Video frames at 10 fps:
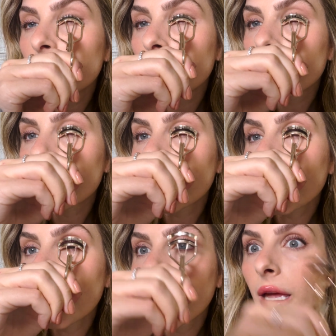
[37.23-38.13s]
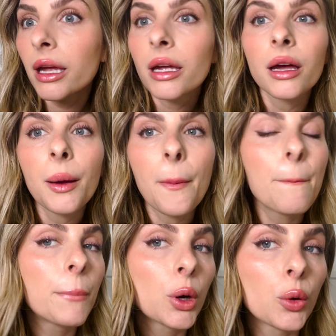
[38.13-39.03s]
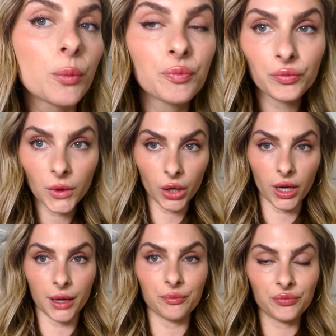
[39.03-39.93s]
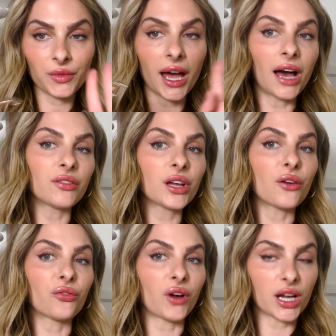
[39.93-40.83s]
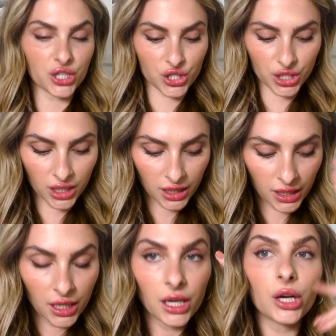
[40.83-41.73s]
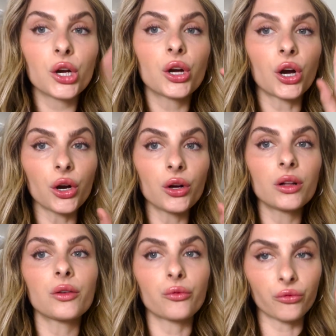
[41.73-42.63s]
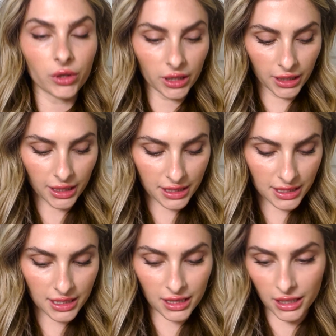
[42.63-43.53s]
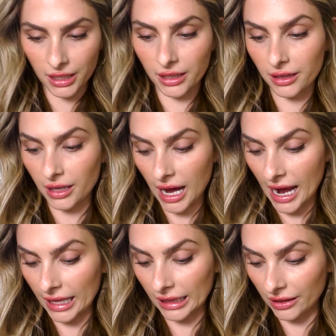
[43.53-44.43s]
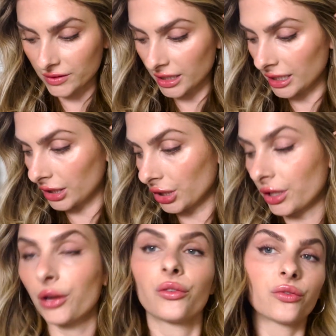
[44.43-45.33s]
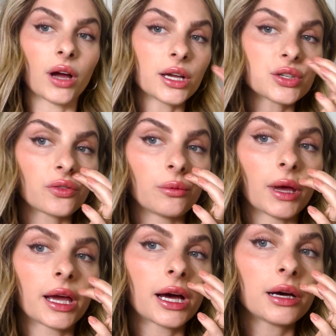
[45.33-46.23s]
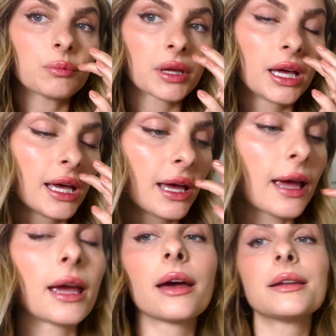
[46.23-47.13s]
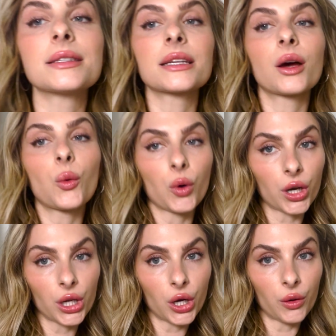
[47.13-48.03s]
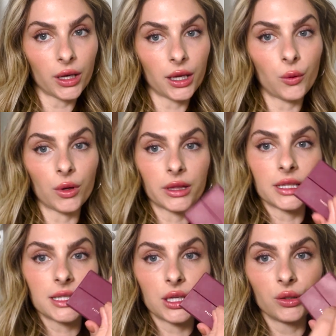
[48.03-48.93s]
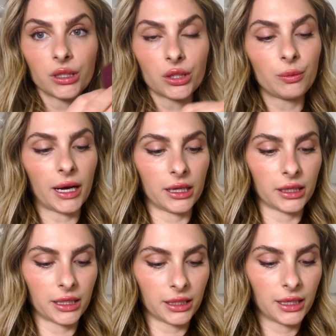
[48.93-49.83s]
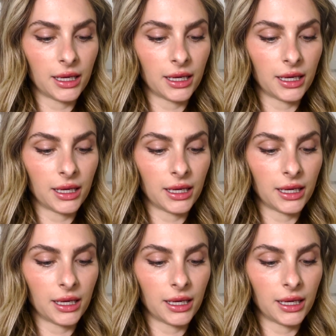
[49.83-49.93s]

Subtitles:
Okay, boom. Okay, having a fresh curl really gets the eye lifted and looking fresh for makeup. And we're gonna go in with this cute little palette